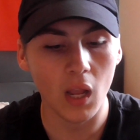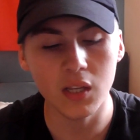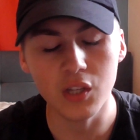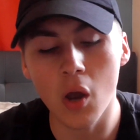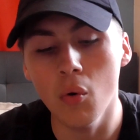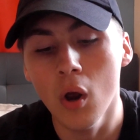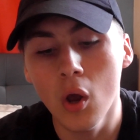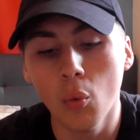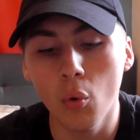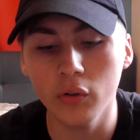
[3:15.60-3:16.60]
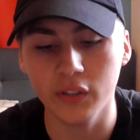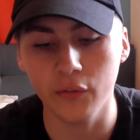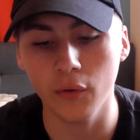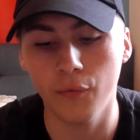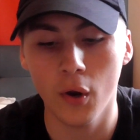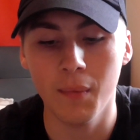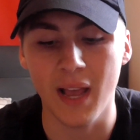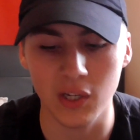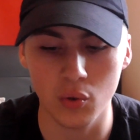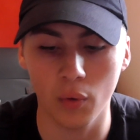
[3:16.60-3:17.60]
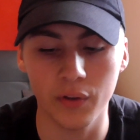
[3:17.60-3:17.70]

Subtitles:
So, Wolves have confirmed their squad.